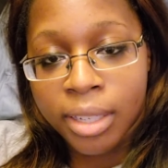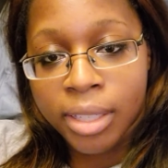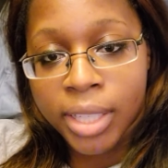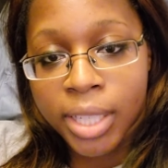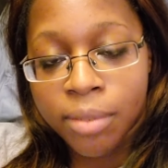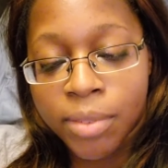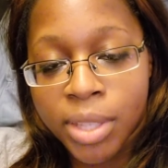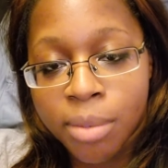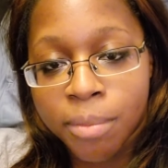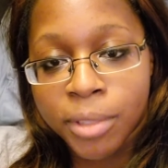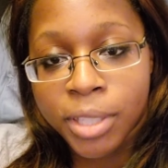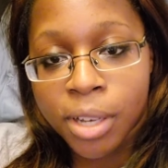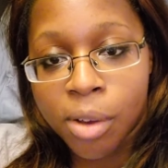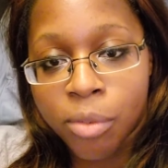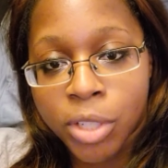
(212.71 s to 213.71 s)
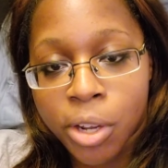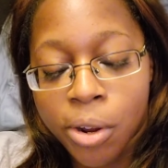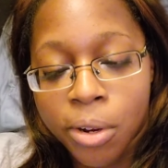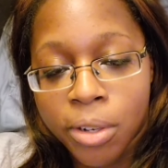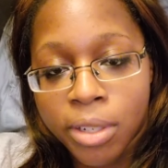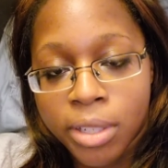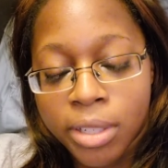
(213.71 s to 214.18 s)
give themselves
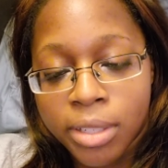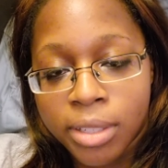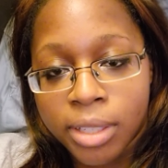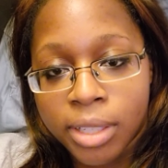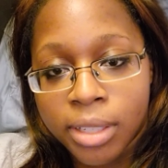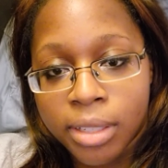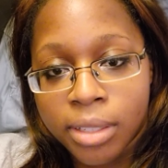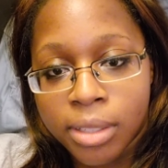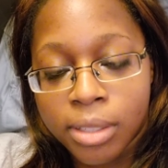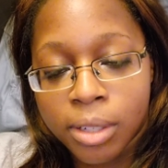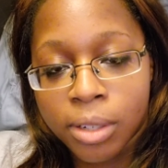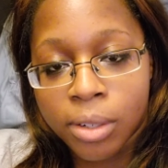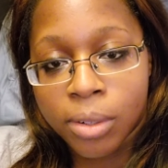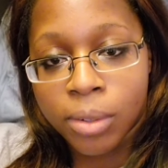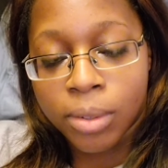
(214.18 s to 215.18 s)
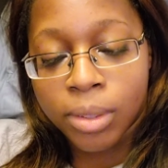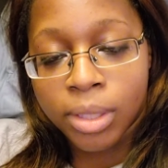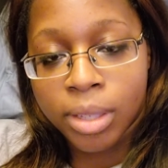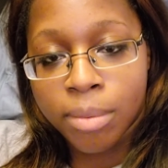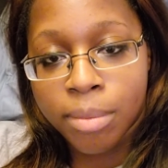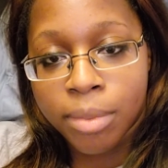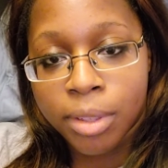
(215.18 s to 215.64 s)
heart disease. So
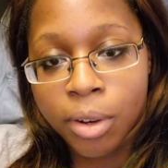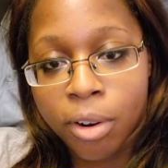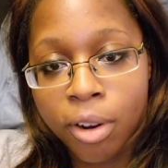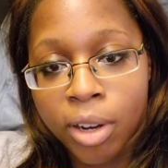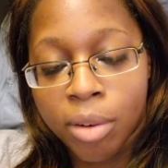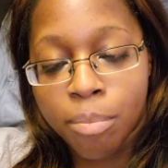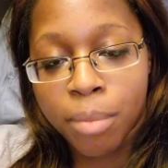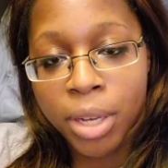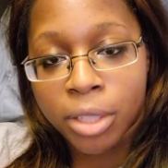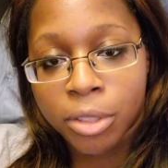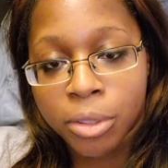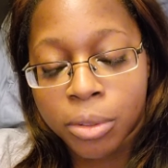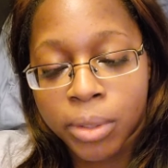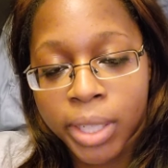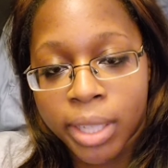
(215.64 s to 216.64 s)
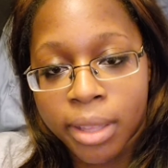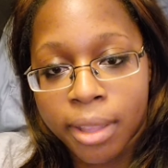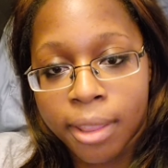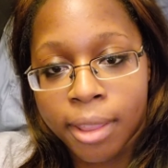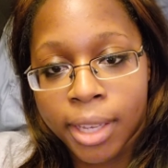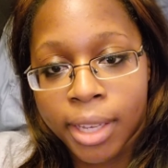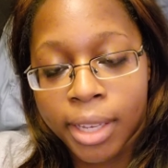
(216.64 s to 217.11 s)
the heart muscle can
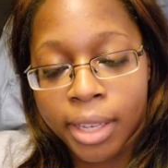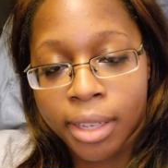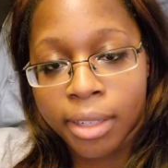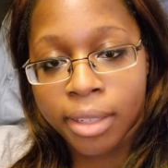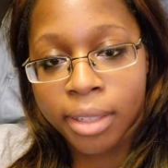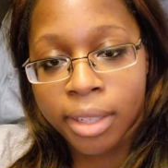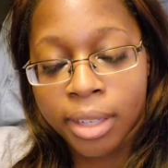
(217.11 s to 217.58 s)
thicken